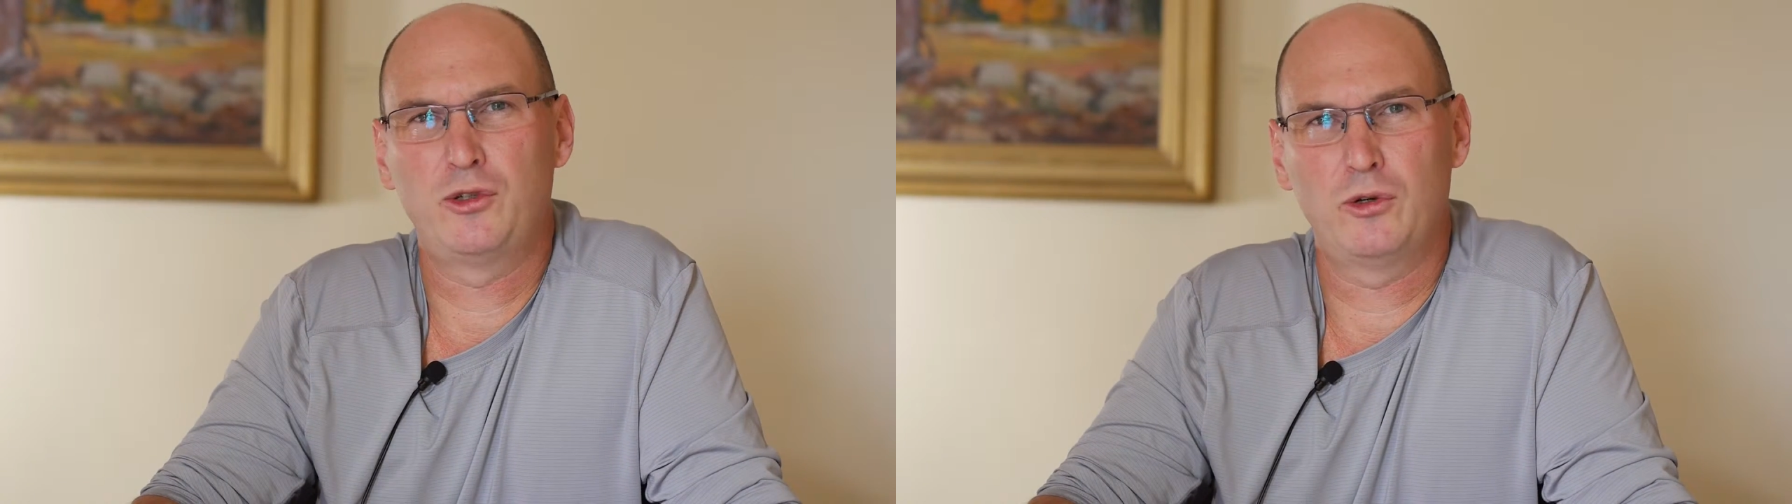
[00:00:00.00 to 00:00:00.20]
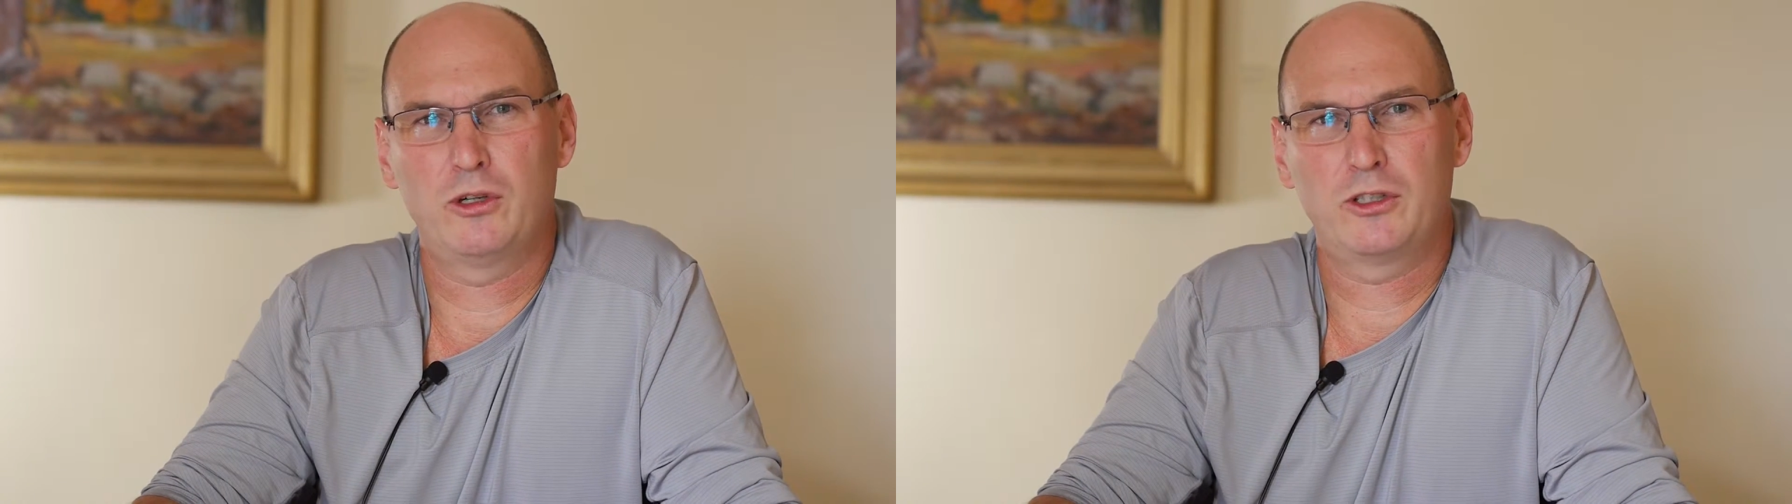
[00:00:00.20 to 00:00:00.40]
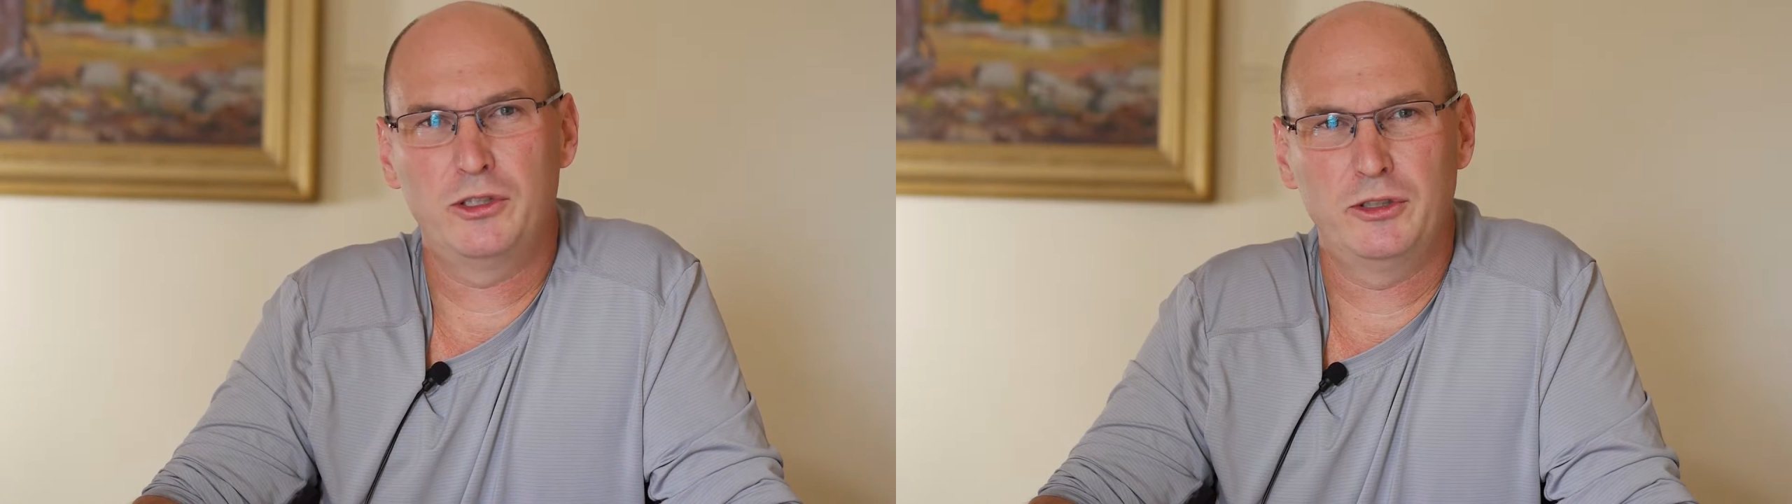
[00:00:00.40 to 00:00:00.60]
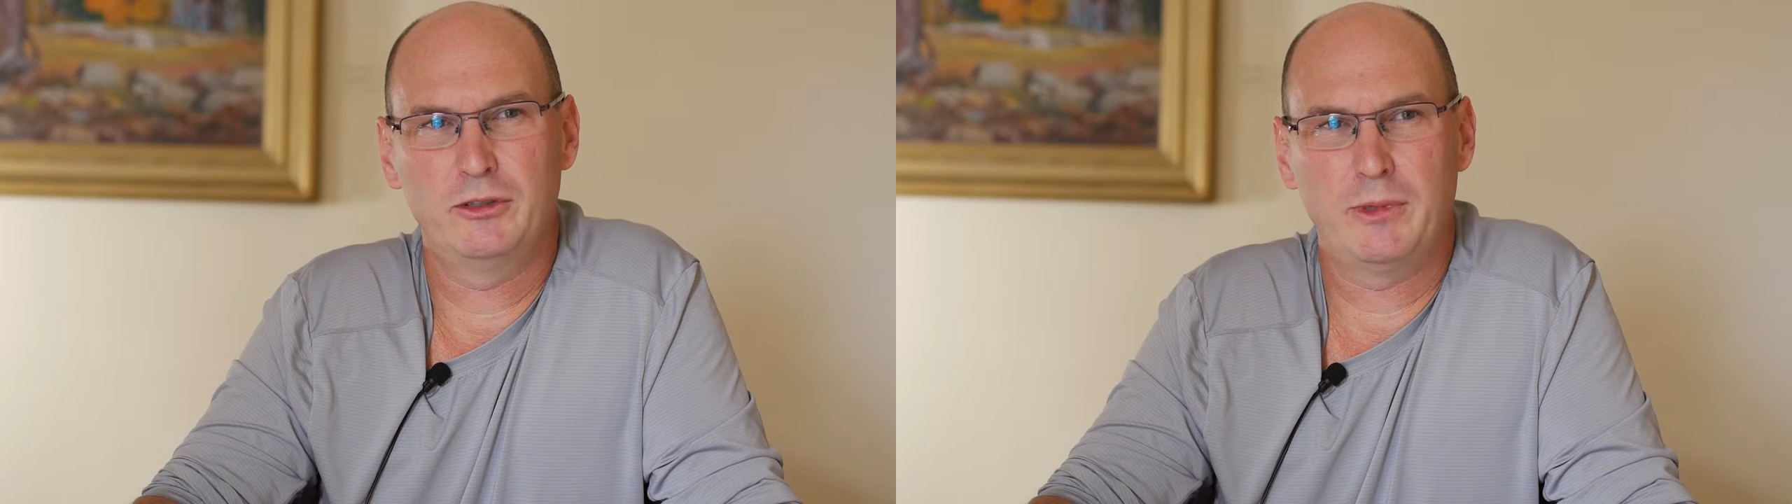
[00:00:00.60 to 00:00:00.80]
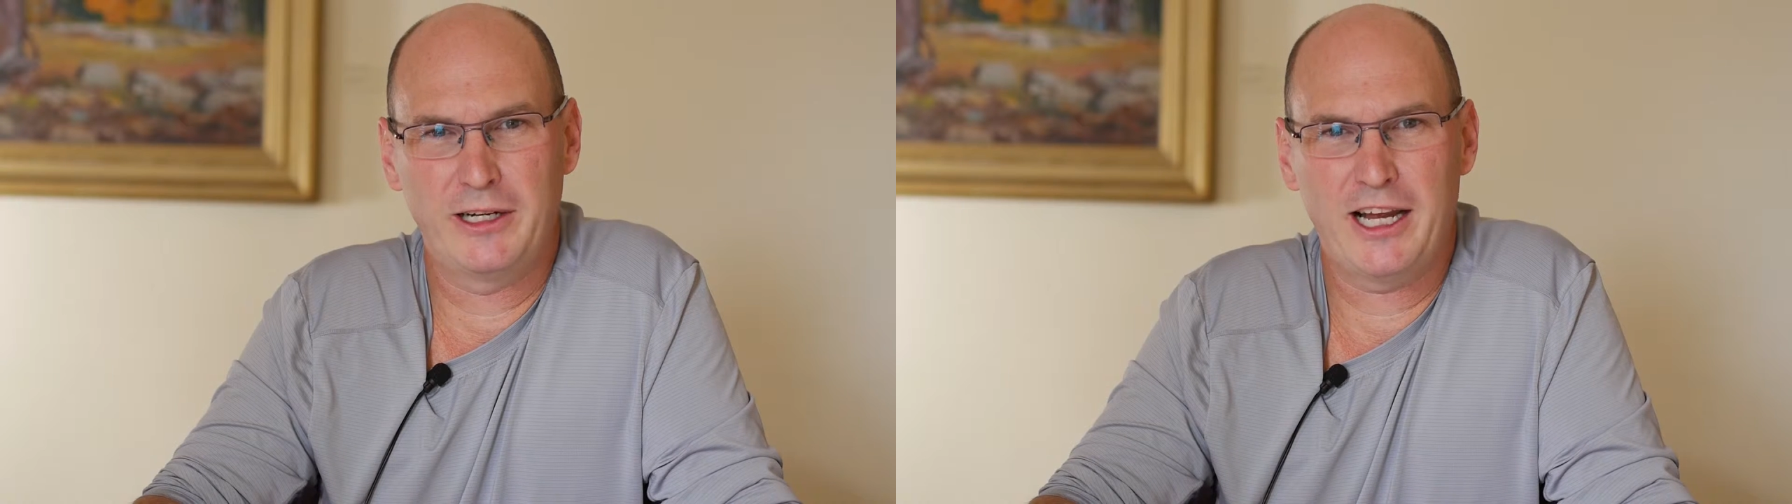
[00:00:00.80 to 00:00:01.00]
door
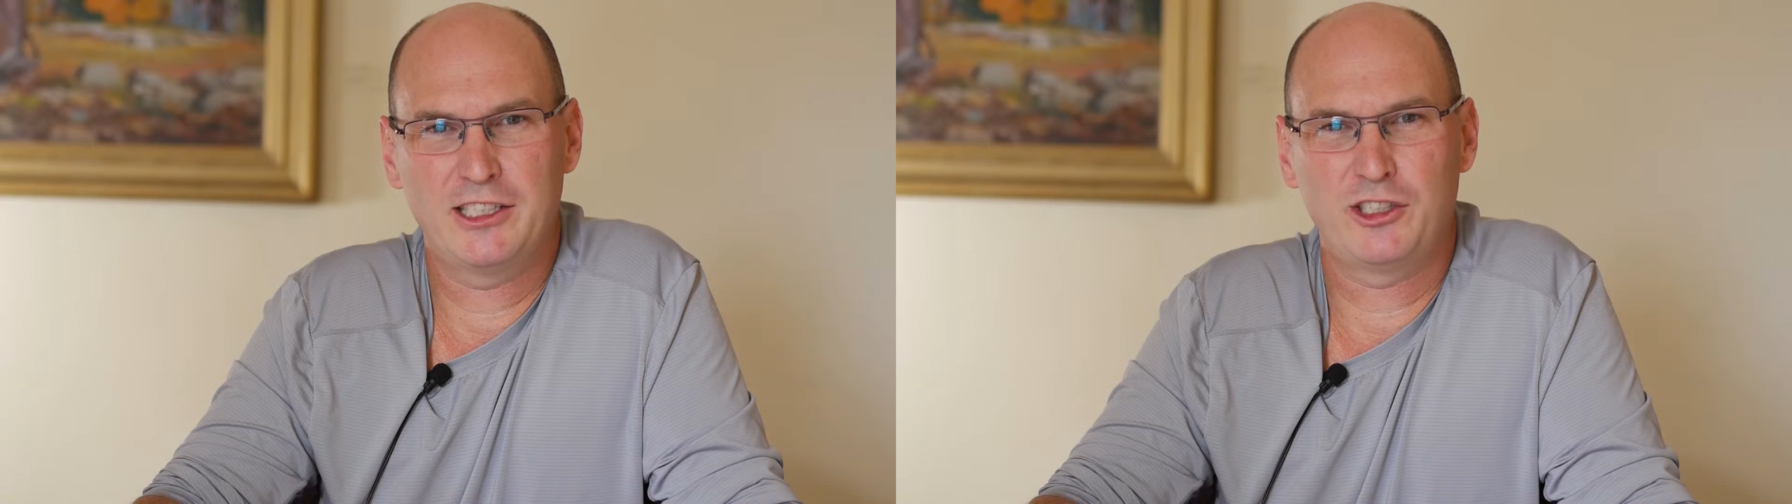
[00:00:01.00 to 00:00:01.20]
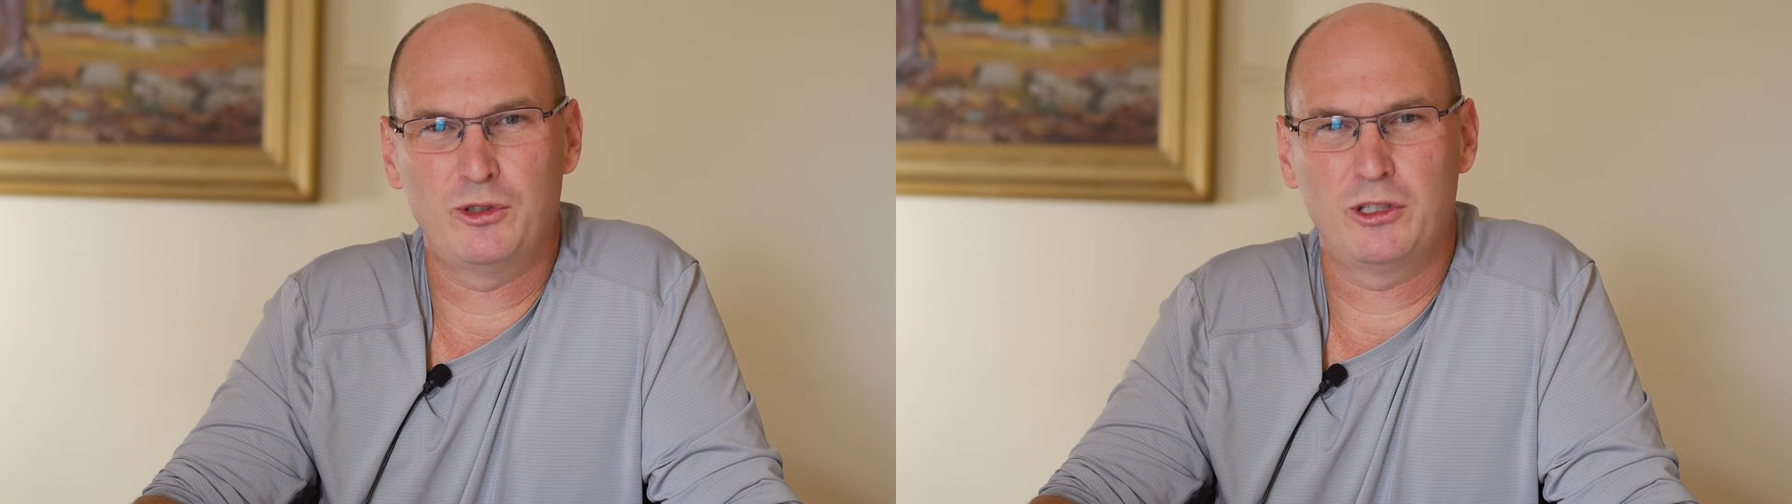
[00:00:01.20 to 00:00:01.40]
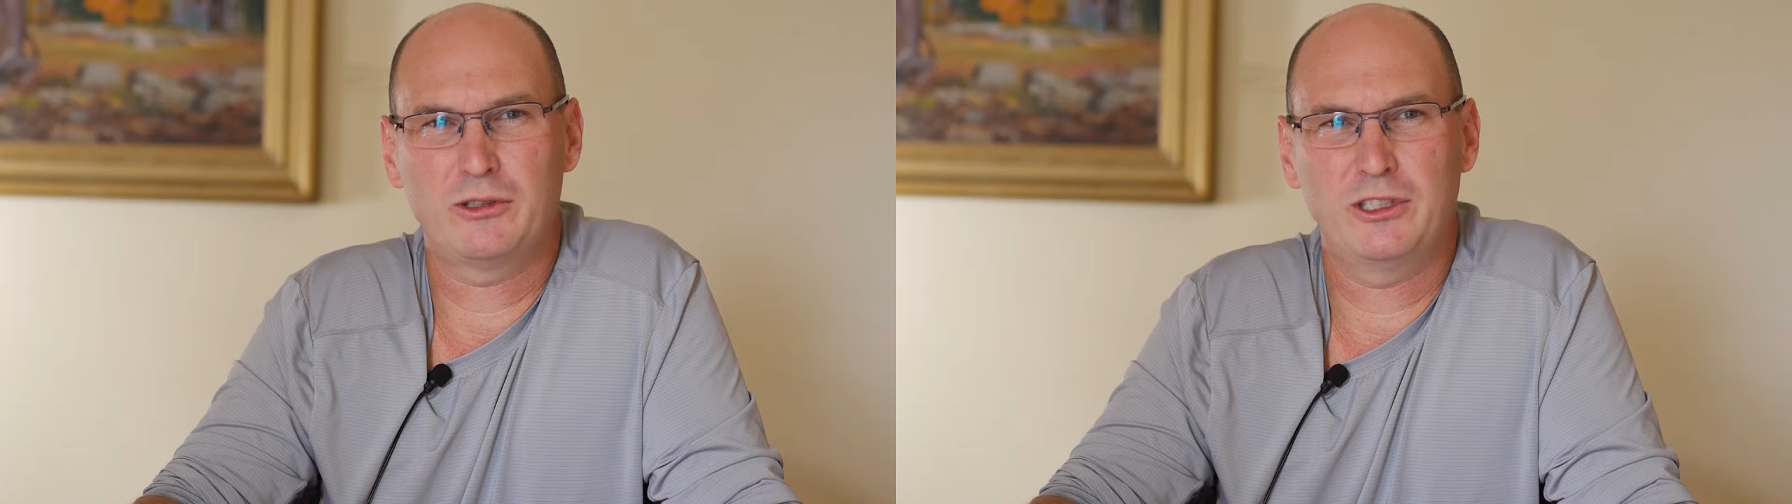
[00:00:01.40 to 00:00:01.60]
to my dad's store.